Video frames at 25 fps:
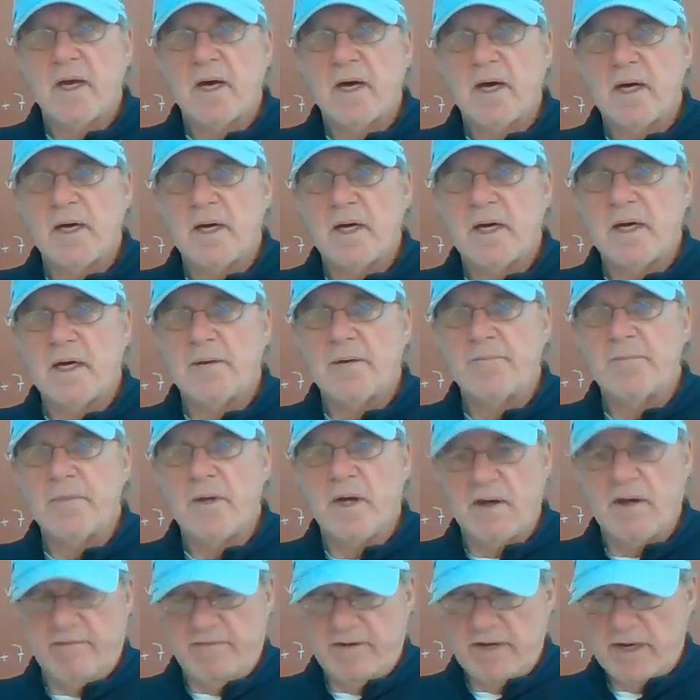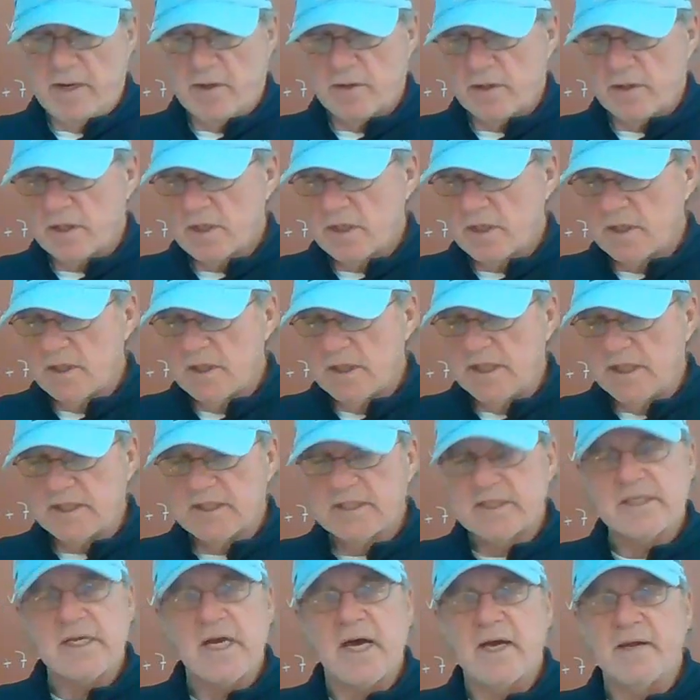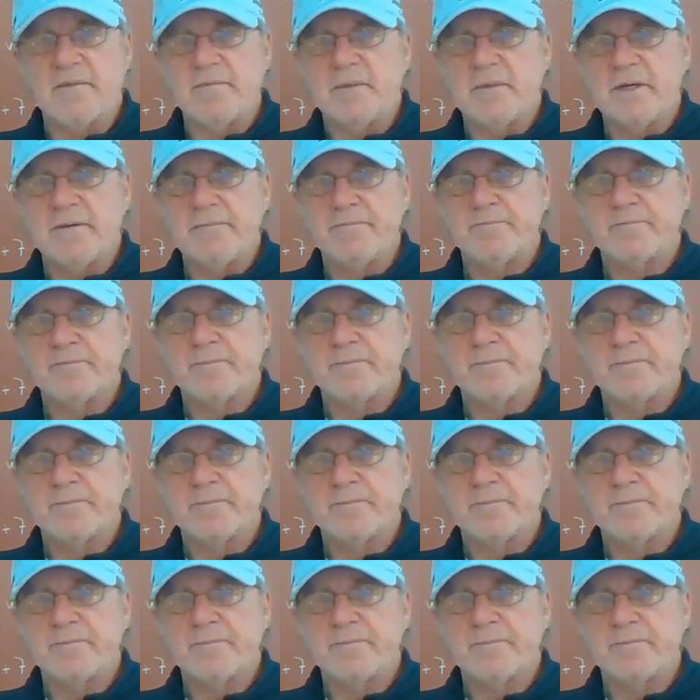of our assignment